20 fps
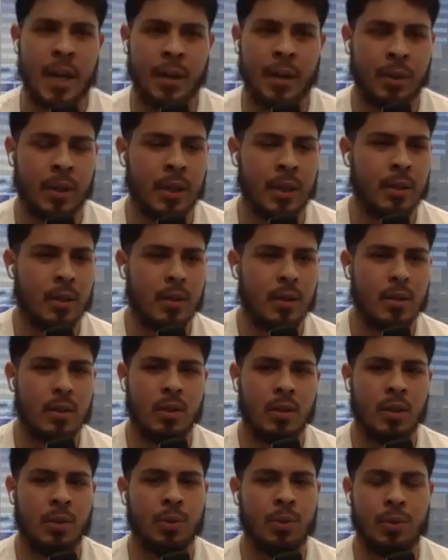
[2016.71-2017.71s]
I think
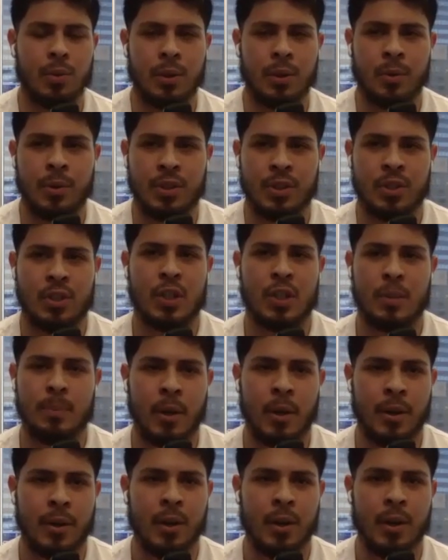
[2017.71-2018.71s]
you you were just
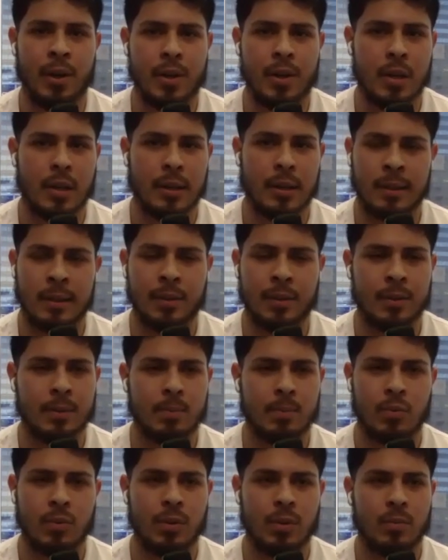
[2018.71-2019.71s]
spot on on
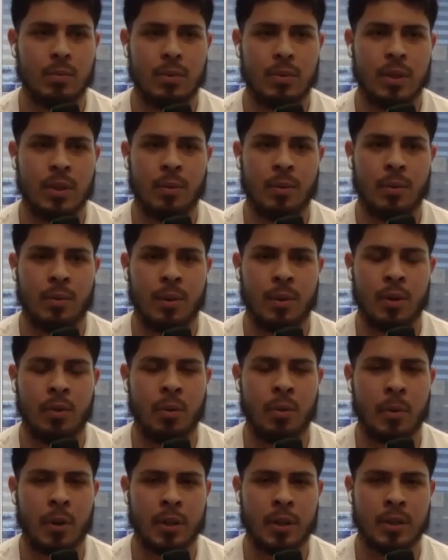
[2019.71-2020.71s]
you know your
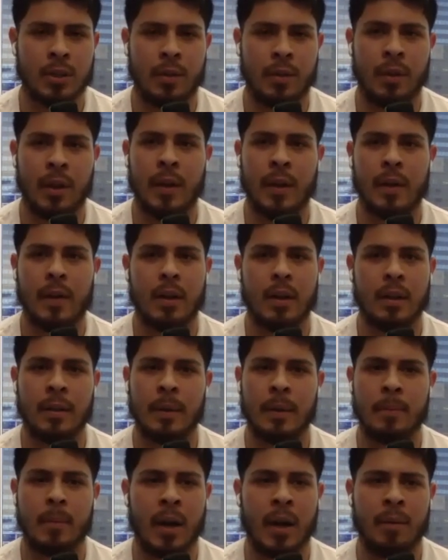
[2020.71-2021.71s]
remarks on that.
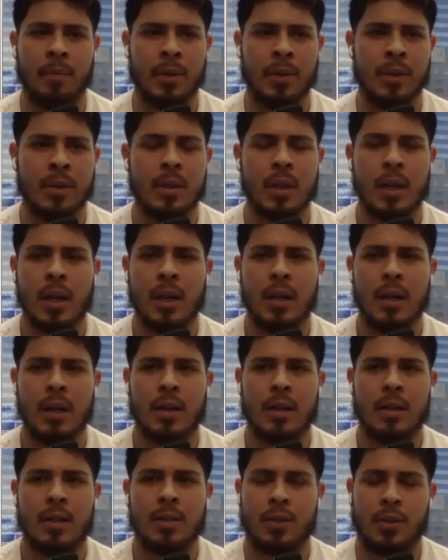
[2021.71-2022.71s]
Um, I've been
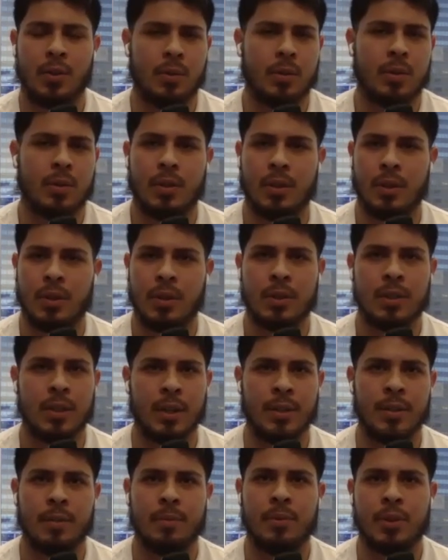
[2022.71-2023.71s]
so there's
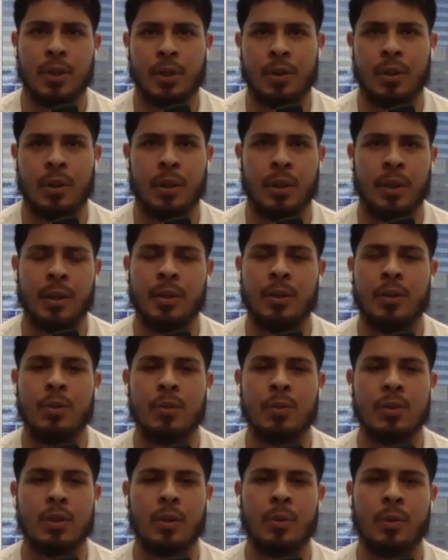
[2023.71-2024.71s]
tons of circulating
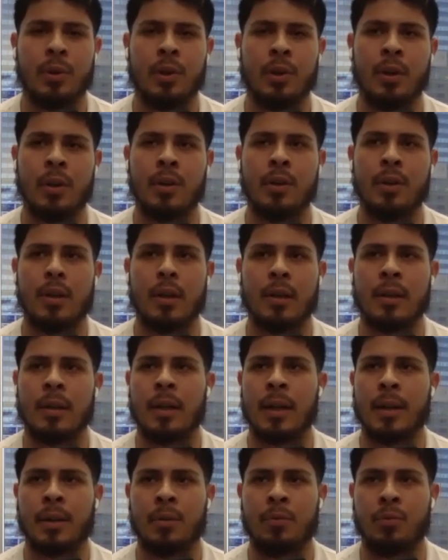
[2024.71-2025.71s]
news going on. Uh,
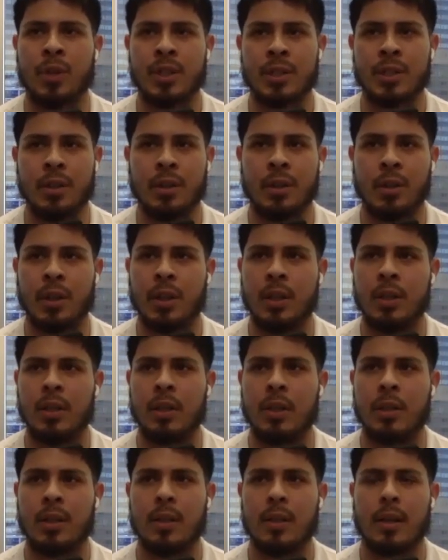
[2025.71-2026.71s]
I think
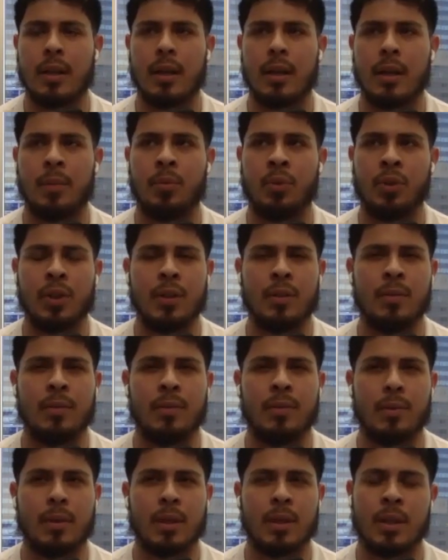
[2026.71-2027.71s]
recently, I believe
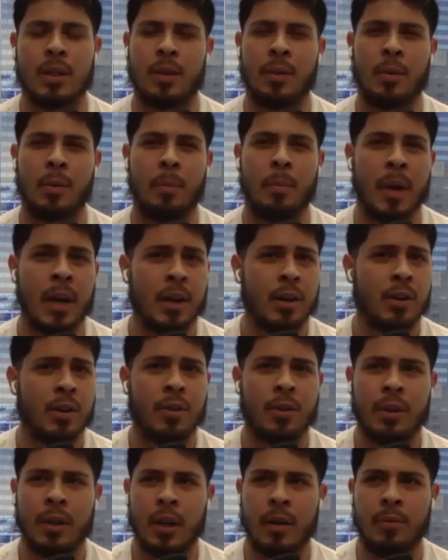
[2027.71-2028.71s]
either the mayor
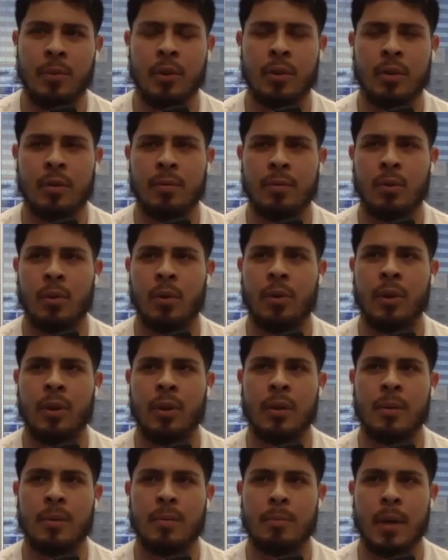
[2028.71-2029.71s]
or the governor of
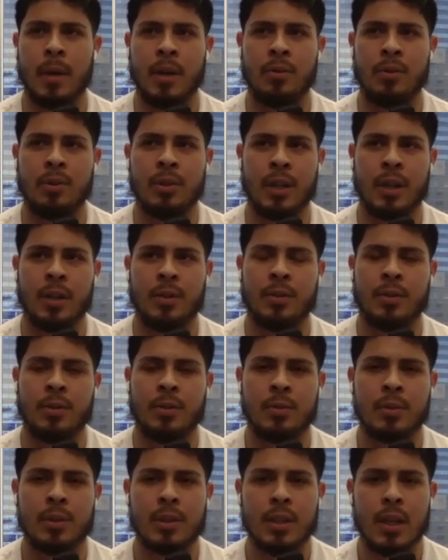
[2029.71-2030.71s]
Florida, Mayor
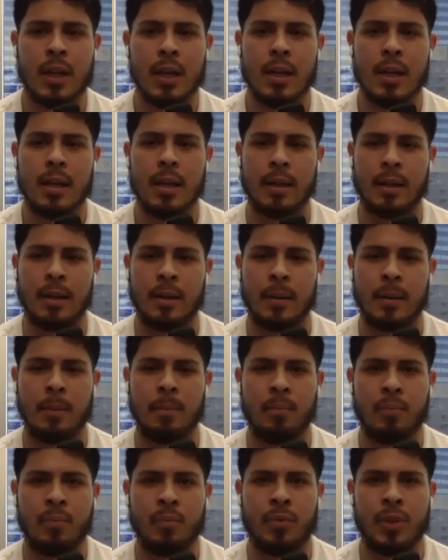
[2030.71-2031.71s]
DeSantis,
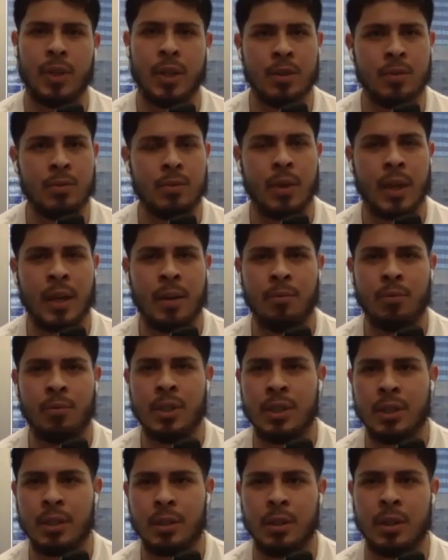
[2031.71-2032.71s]
um, he, they've
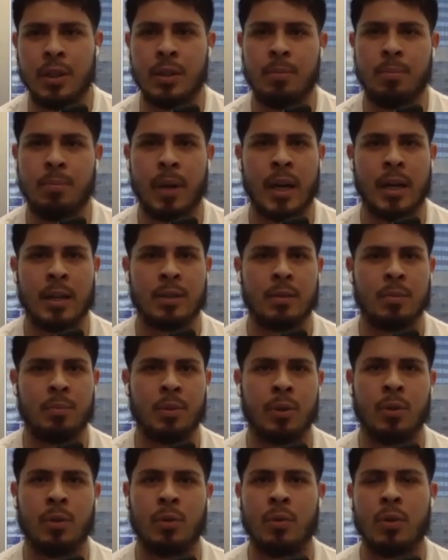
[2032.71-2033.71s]
recently passed a
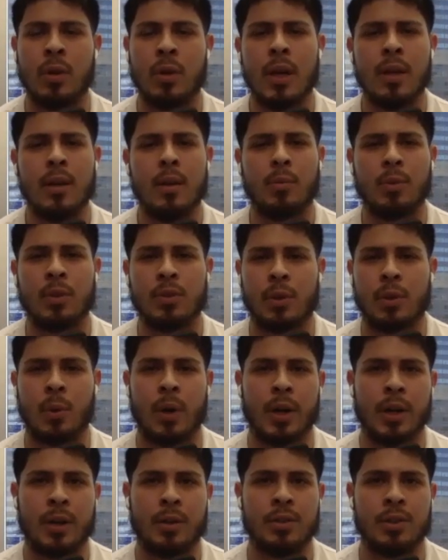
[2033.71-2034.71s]
bill which
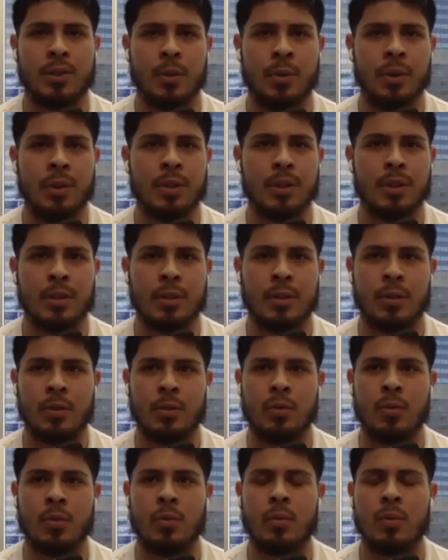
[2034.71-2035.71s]
requires students
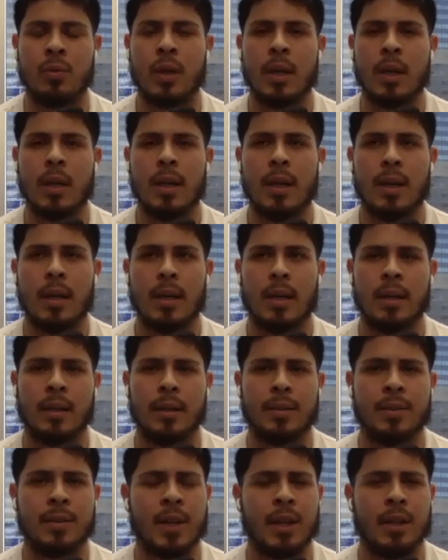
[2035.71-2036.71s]
to
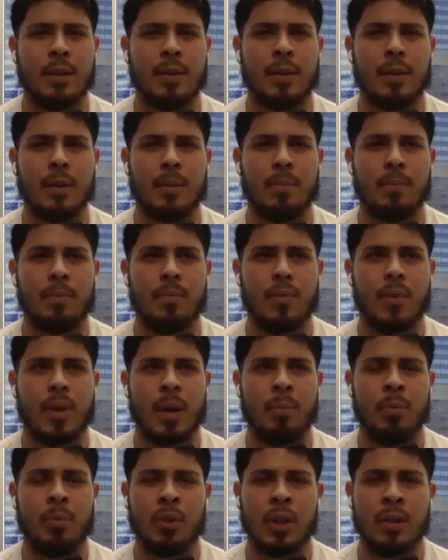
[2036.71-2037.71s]
uh, take, I
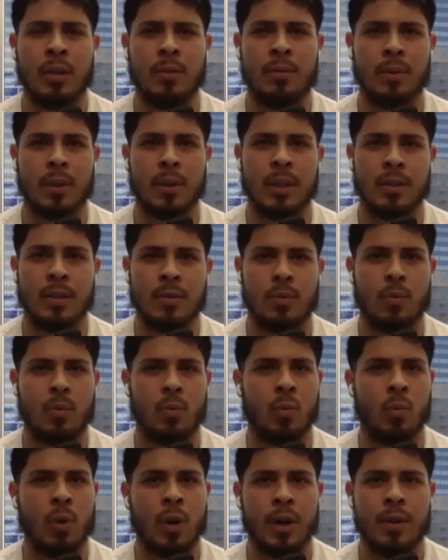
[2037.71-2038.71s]
believe it's
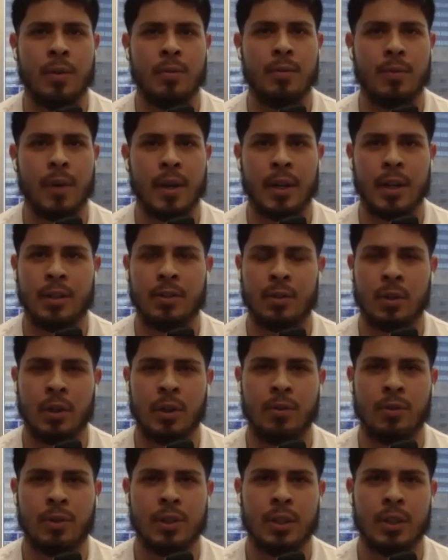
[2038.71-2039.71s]
one financial
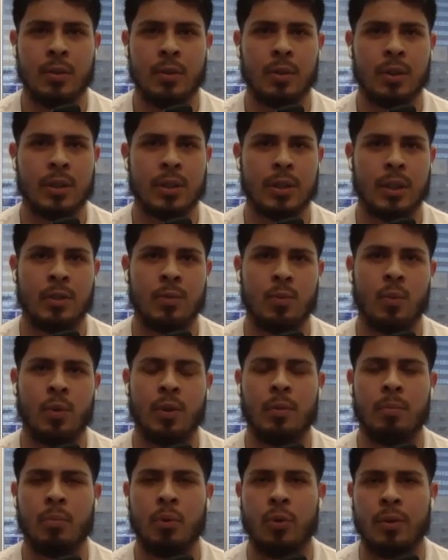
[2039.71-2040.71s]
literacy course that's
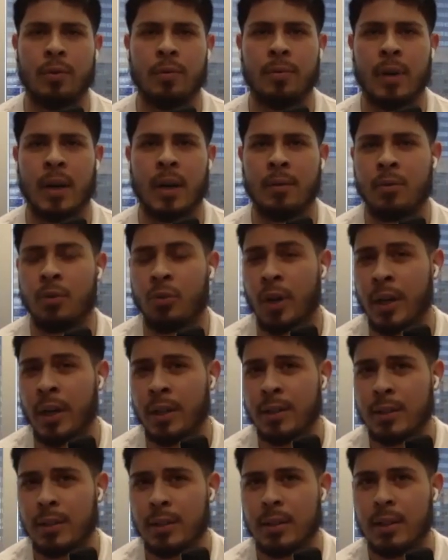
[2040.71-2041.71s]
worth 0.5
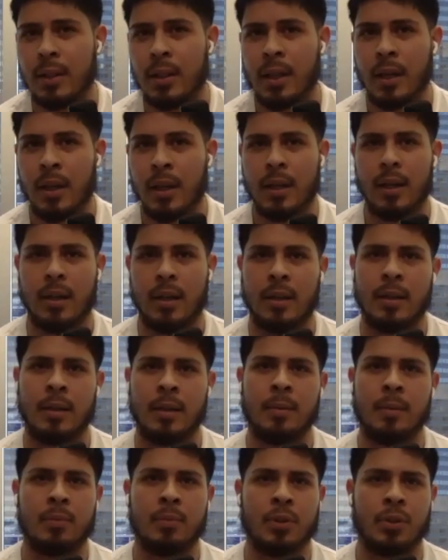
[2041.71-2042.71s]
credits.
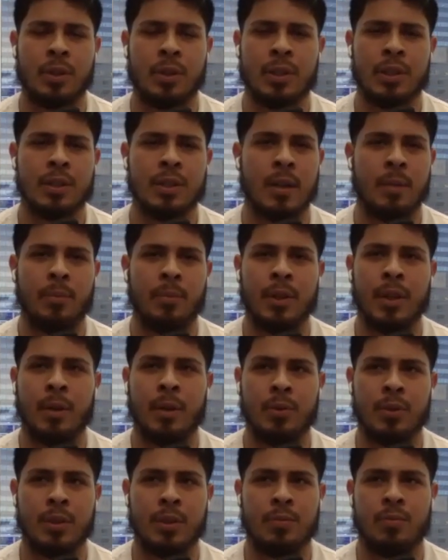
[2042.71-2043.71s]
Um, so this is something that
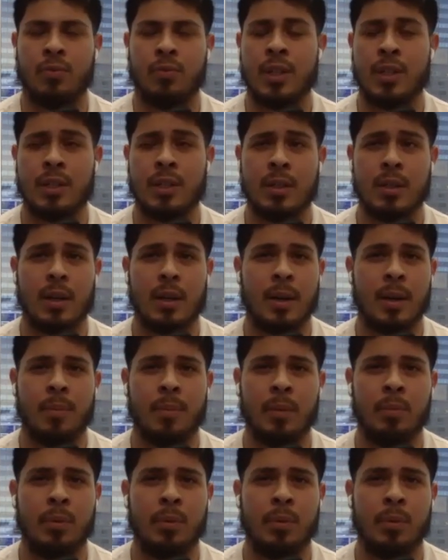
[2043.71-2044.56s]
was recent. I, I,